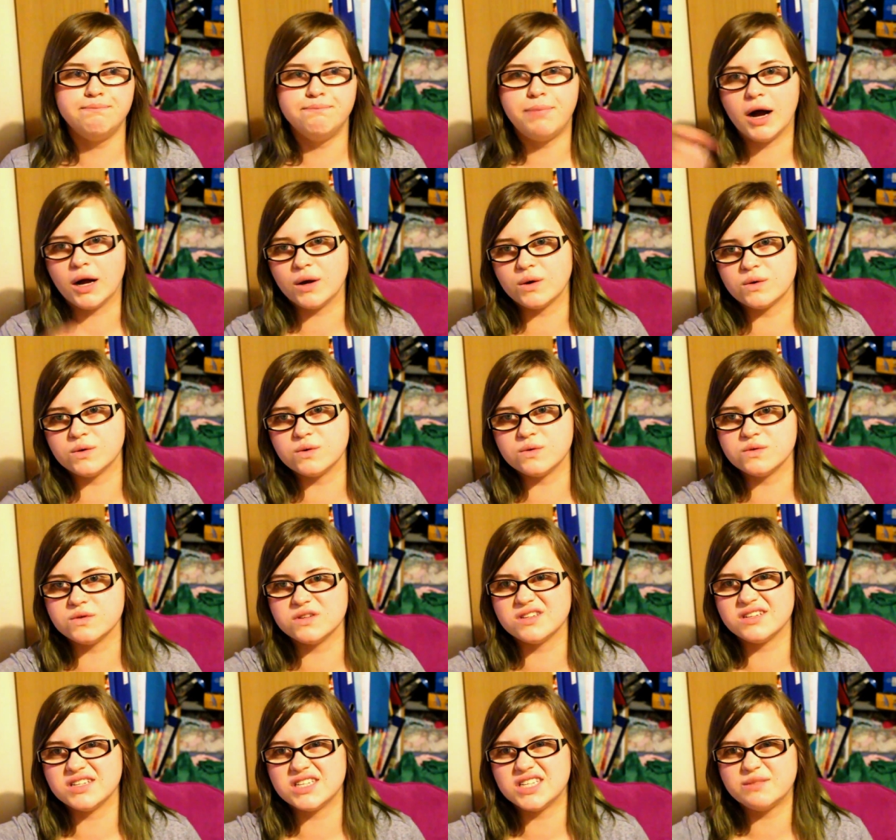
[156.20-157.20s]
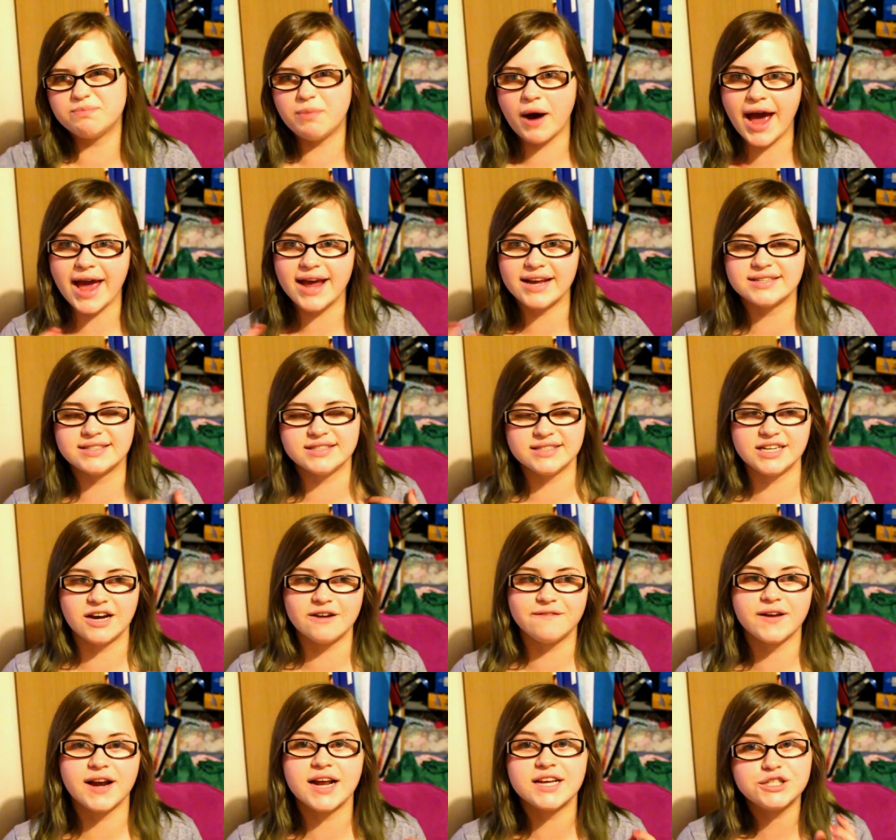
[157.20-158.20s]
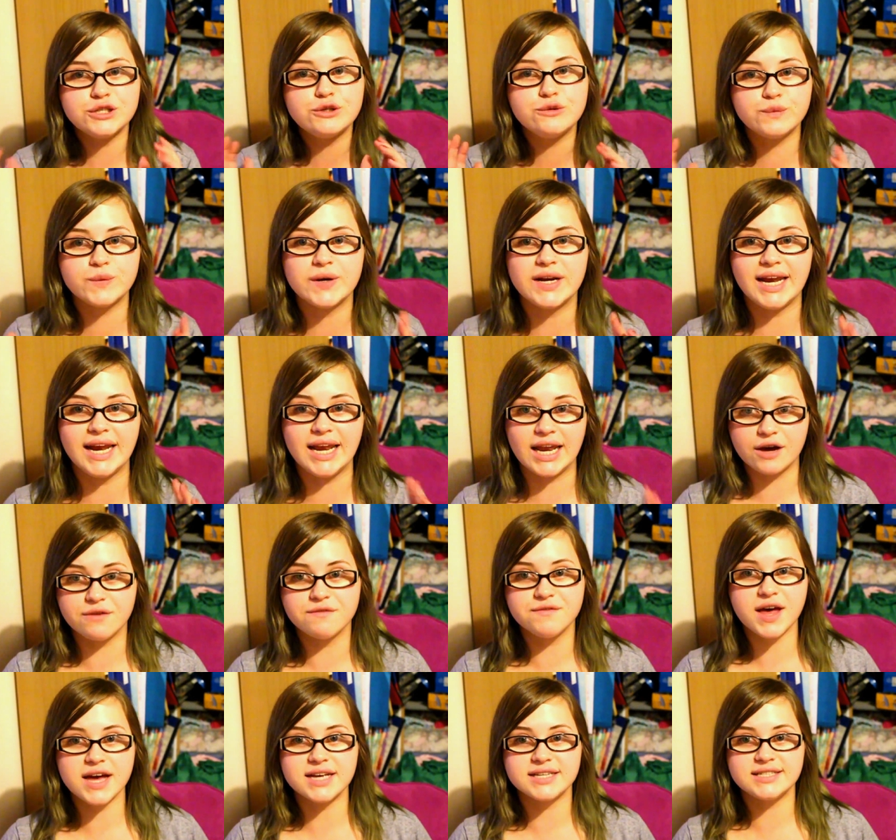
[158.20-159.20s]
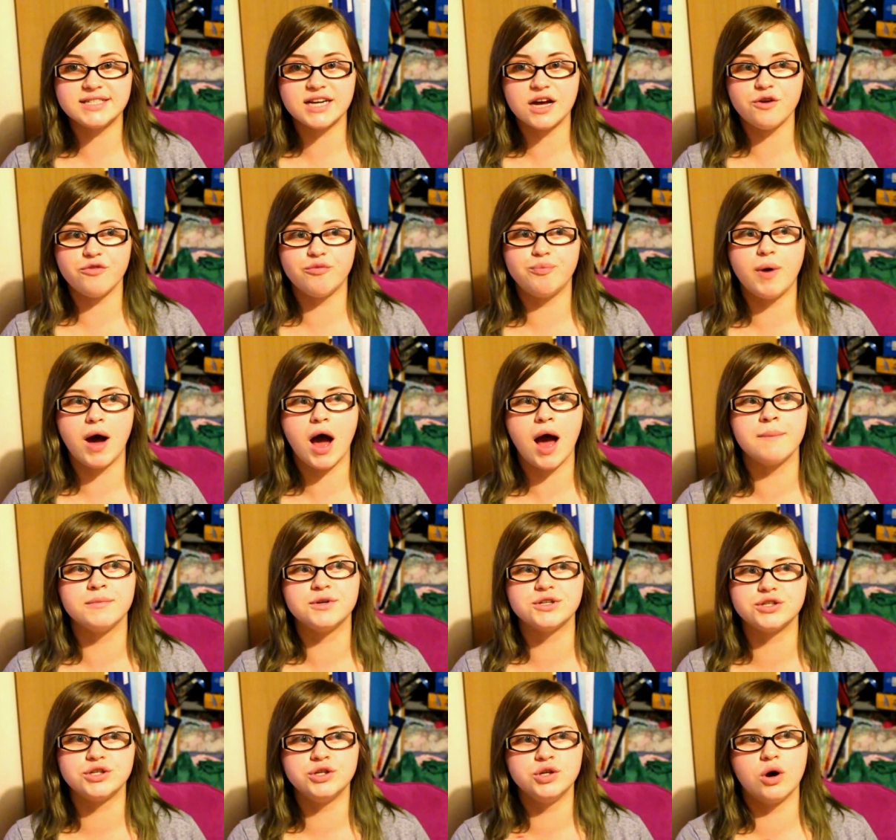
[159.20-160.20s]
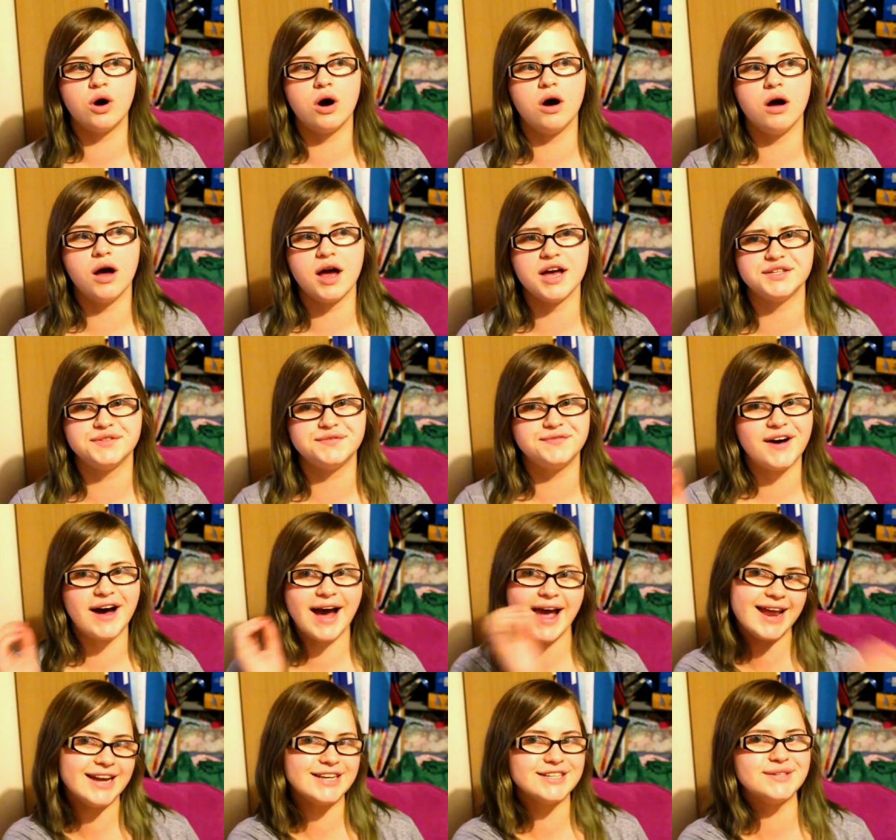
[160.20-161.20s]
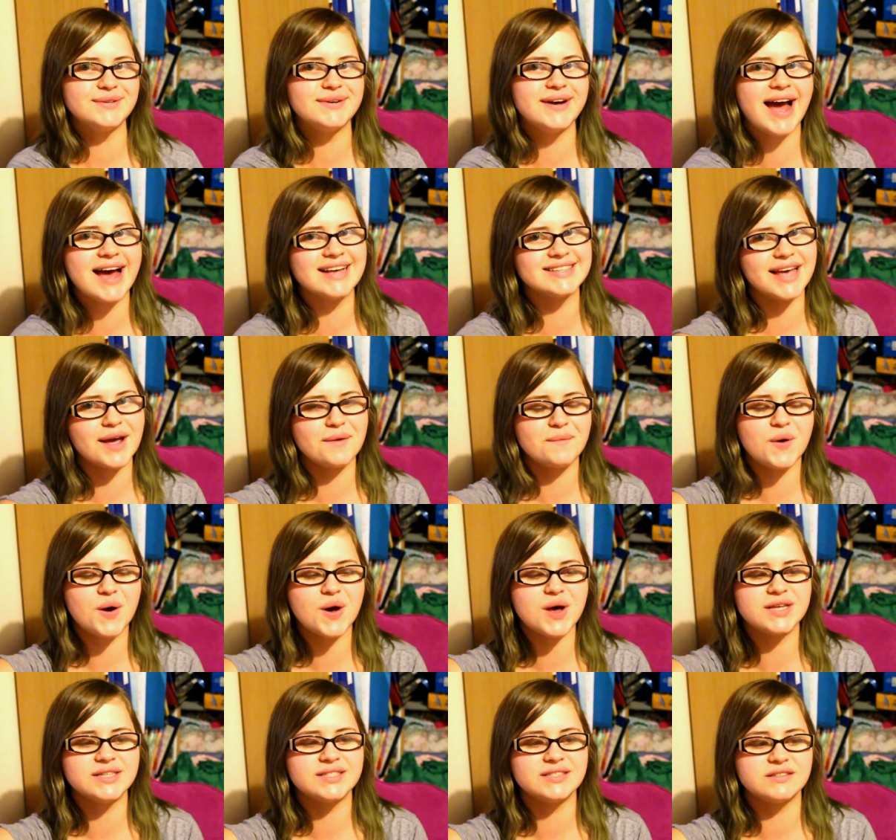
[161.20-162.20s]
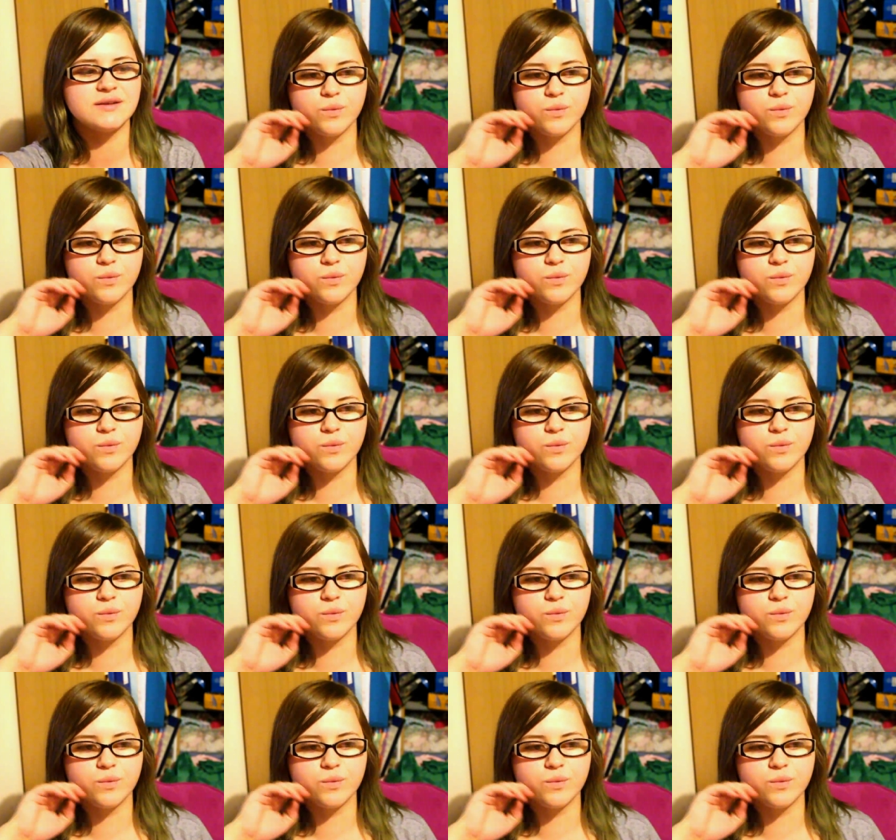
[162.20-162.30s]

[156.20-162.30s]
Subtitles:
buckles and spikes and stuff, and I still really love that stuff, but I'm just not as far into it as I was.